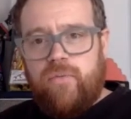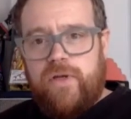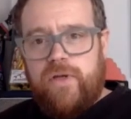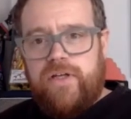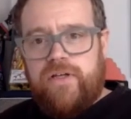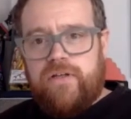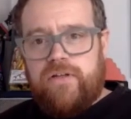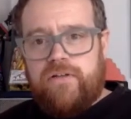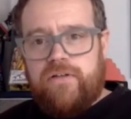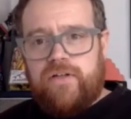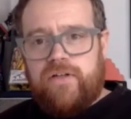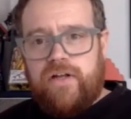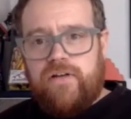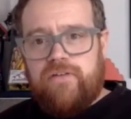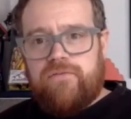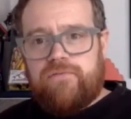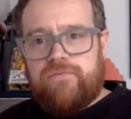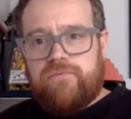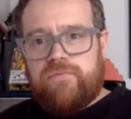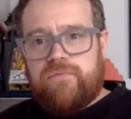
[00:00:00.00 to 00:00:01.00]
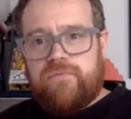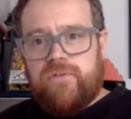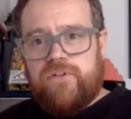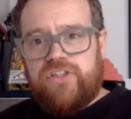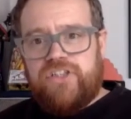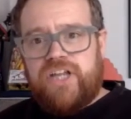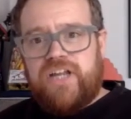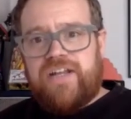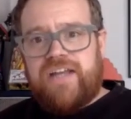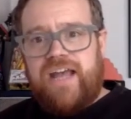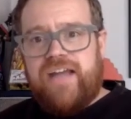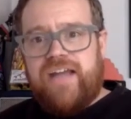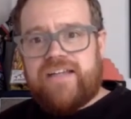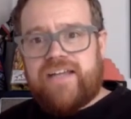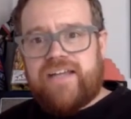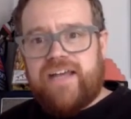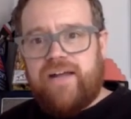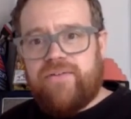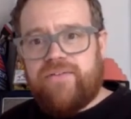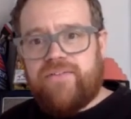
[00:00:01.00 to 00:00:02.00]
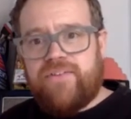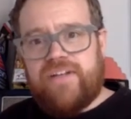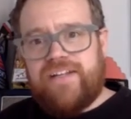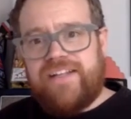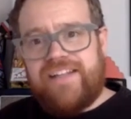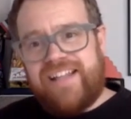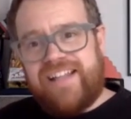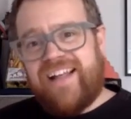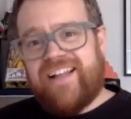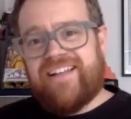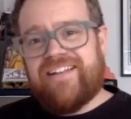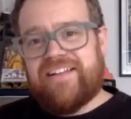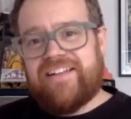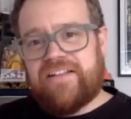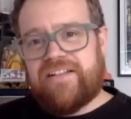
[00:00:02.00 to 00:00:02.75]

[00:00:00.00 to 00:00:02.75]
can kind of shed a head count in, and that